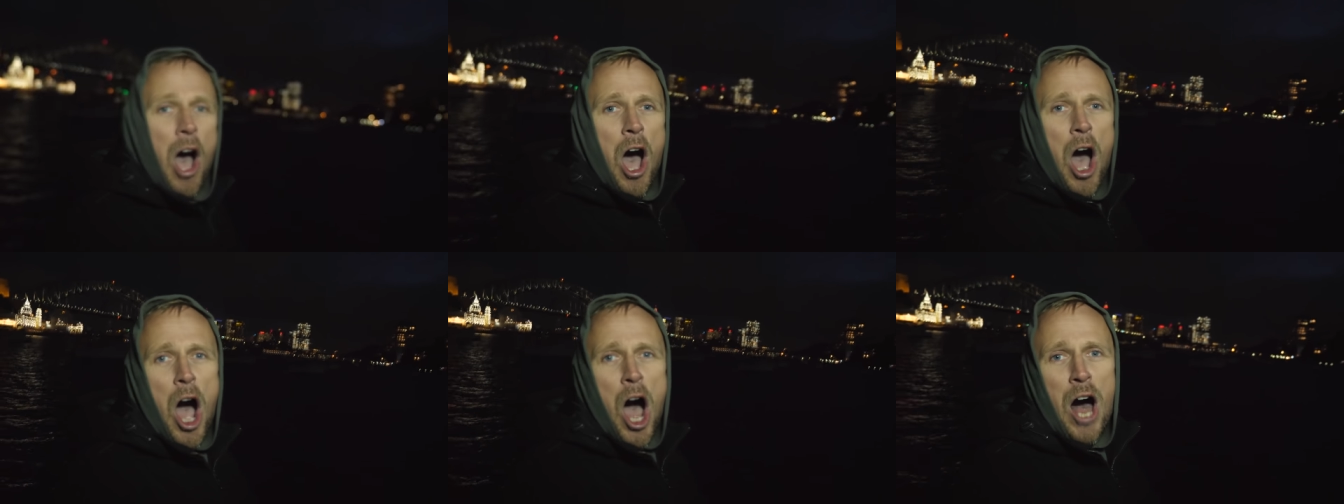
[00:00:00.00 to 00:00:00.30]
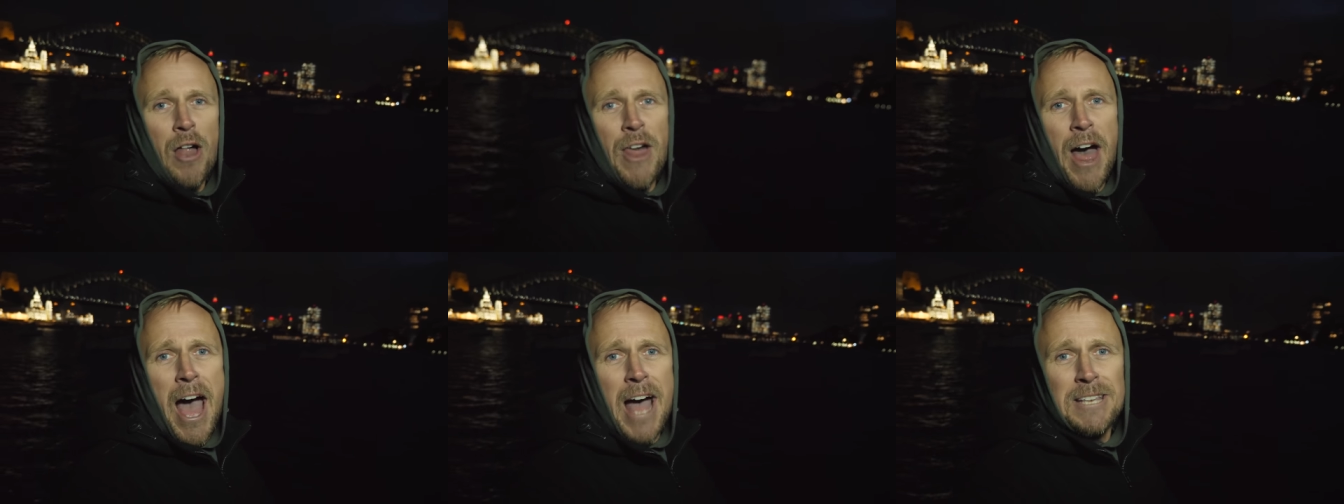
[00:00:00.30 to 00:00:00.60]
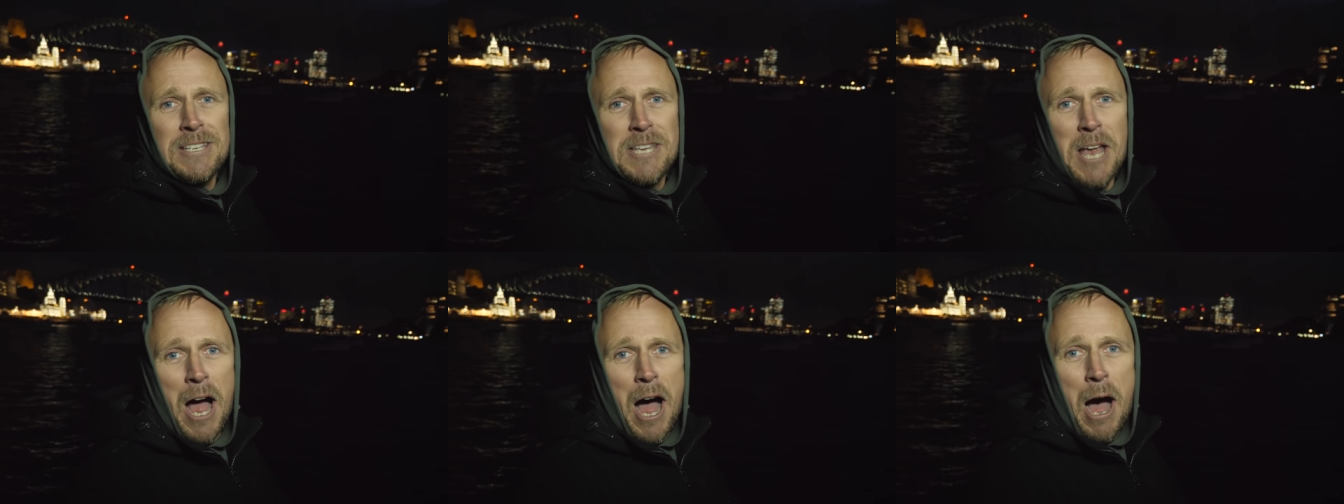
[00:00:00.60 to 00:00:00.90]
Oh,
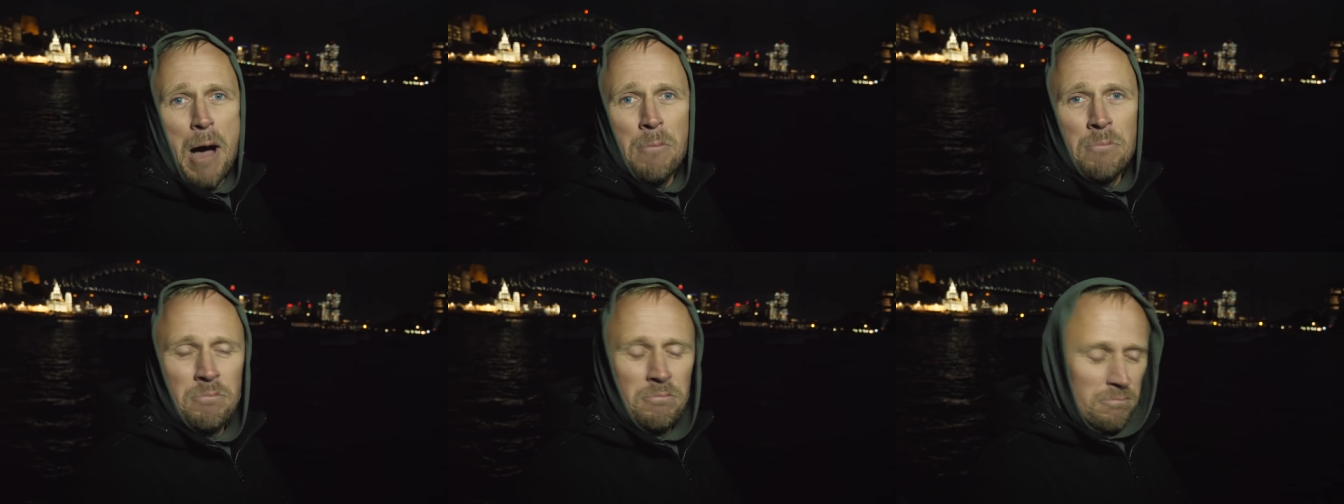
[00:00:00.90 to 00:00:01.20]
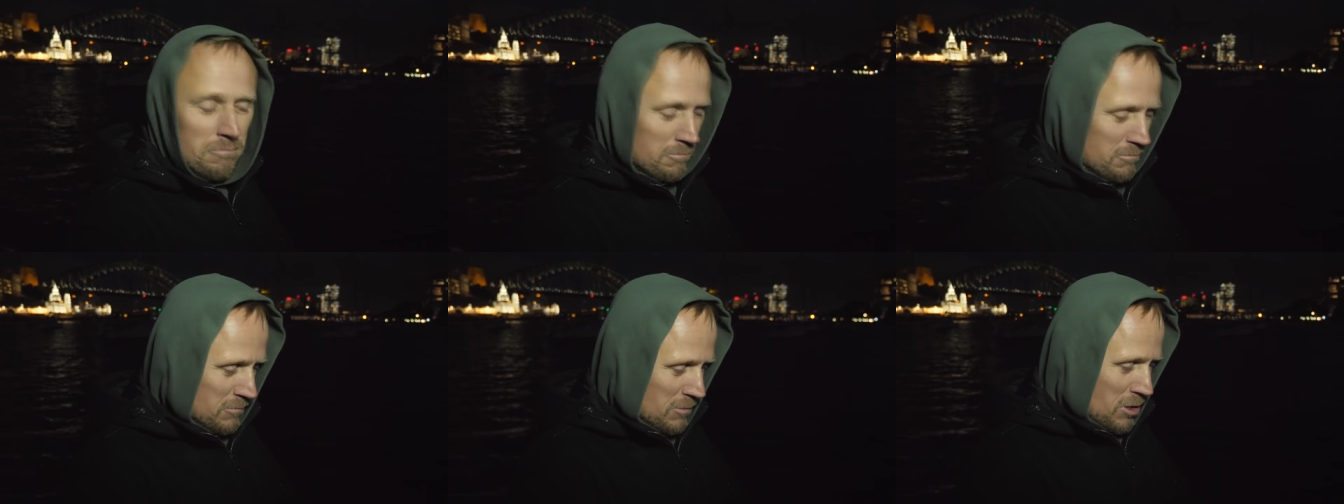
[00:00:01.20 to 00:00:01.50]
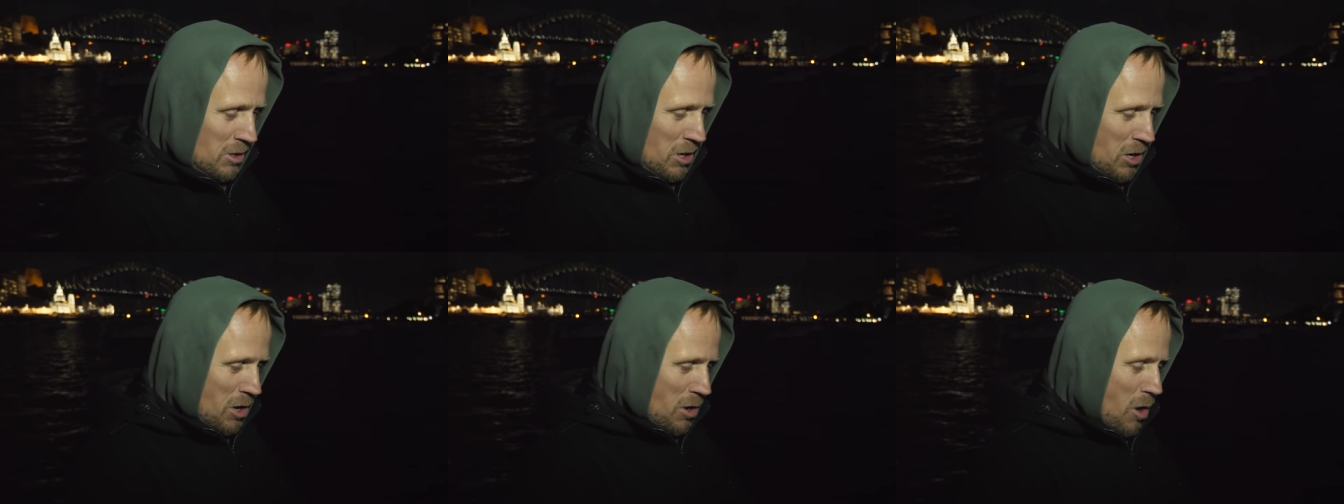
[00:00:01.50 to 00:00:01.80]
that's um.
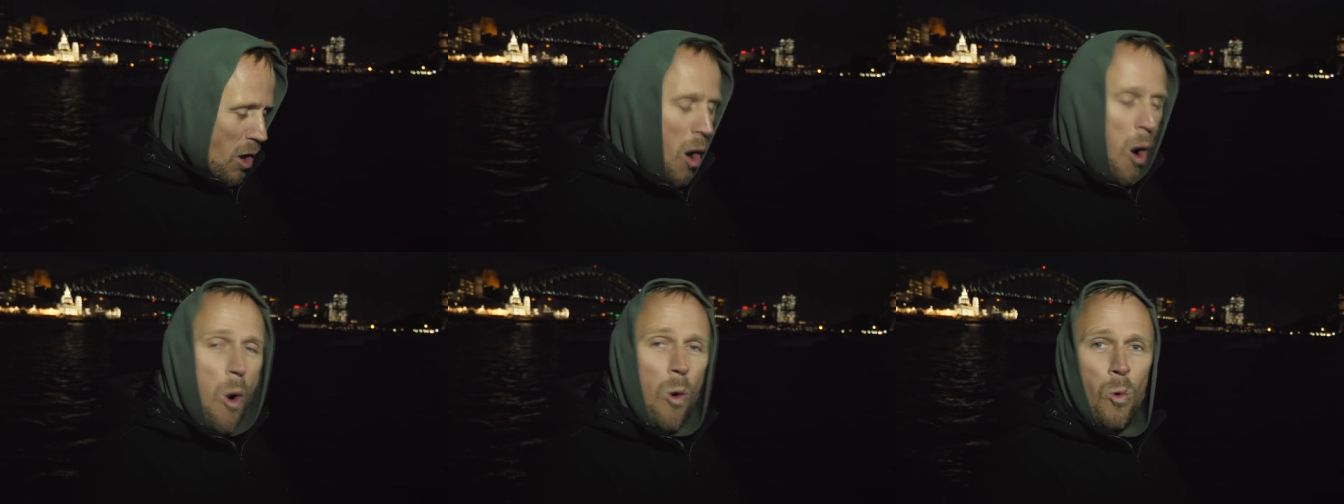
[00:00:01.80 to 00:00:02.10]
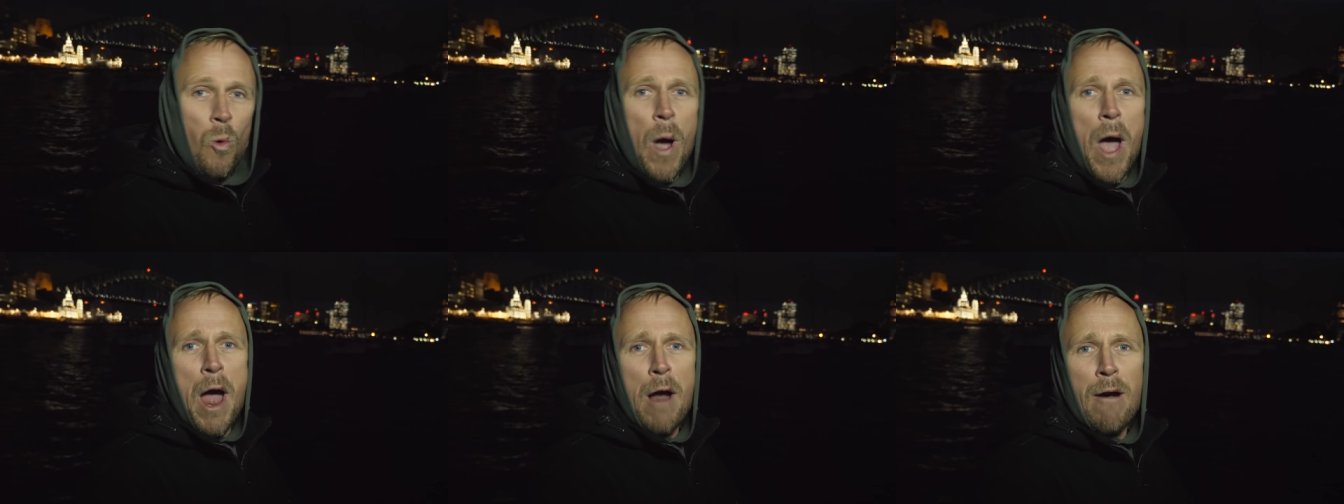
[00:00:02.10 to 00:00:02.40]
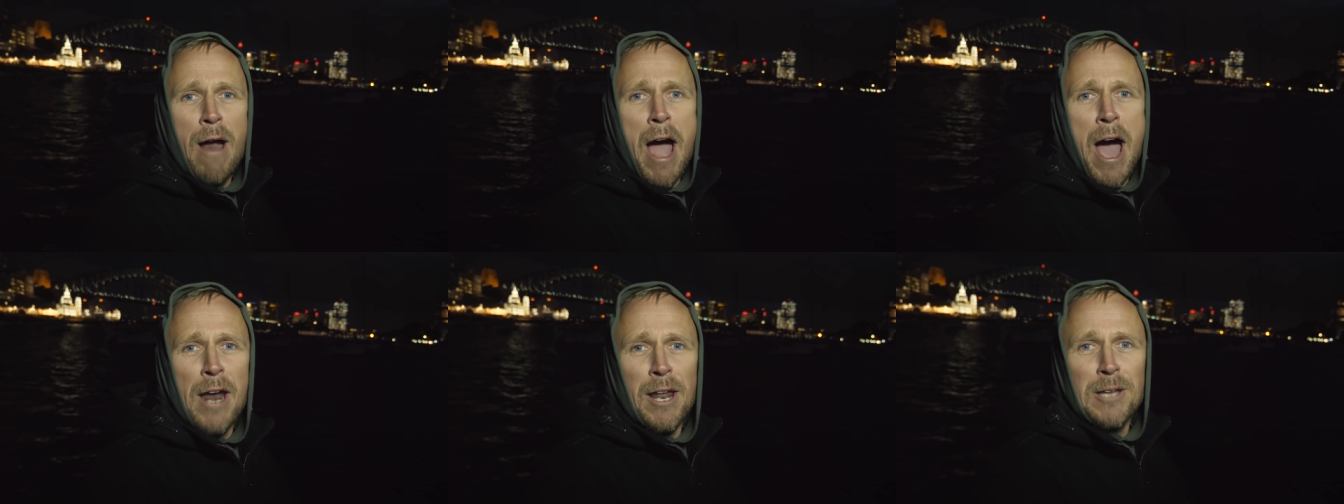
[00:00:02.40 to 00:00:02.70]
We're
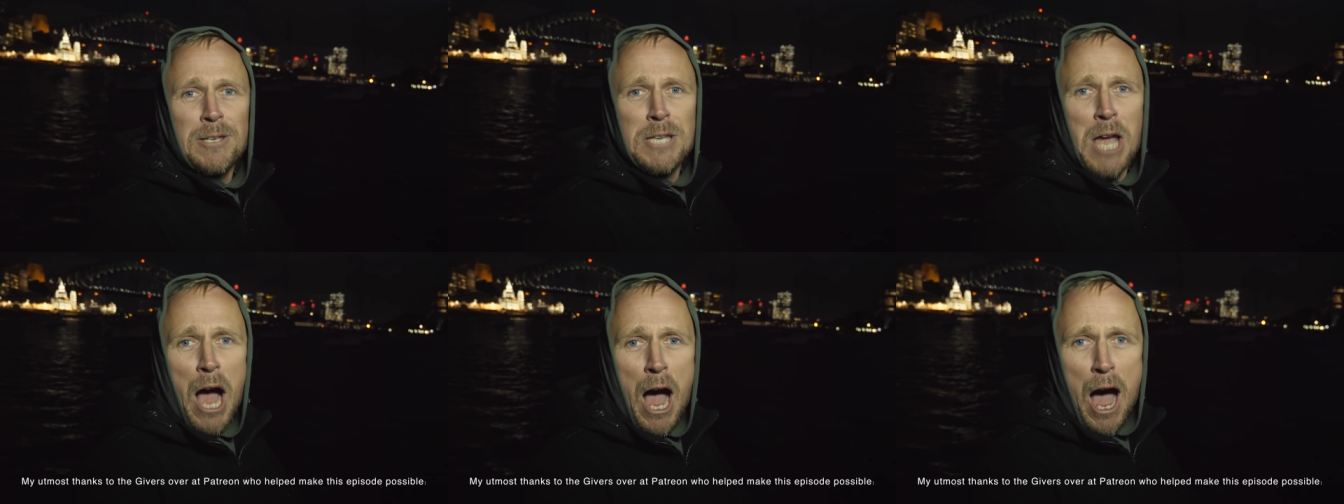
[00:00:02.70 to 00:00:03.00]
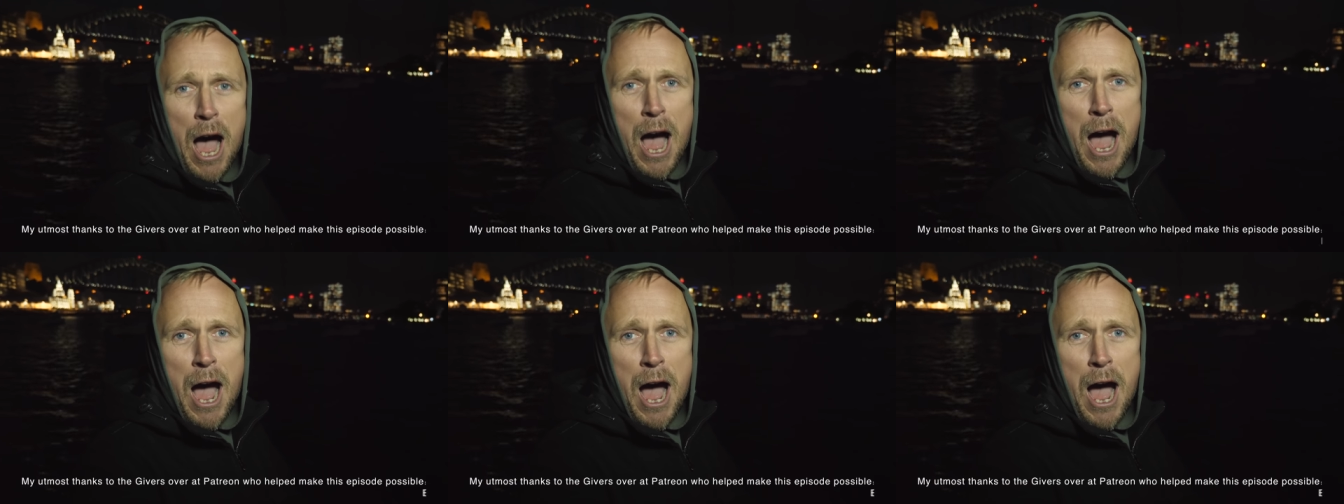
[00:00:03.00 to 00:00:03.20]
out of time!